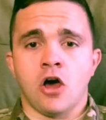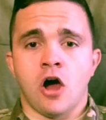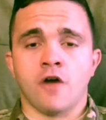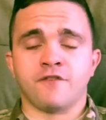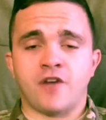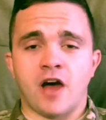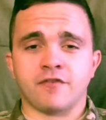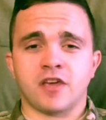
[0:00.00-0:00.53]
Our
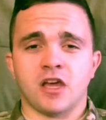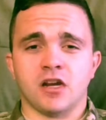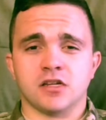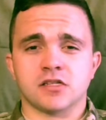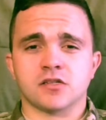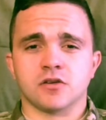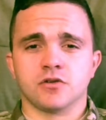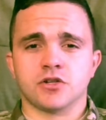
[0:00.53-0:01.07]
5
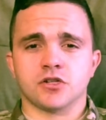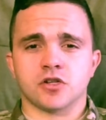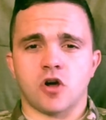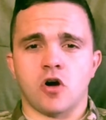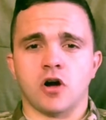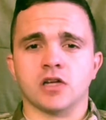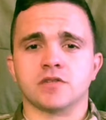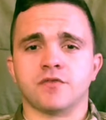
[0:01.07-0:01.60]
candidate solutions
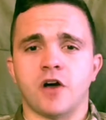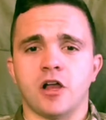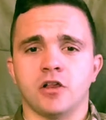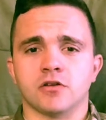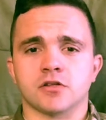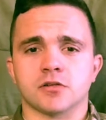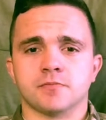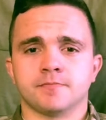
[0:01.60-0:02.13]
are as
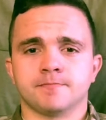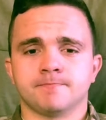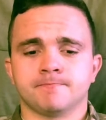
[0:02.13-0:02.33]
follows: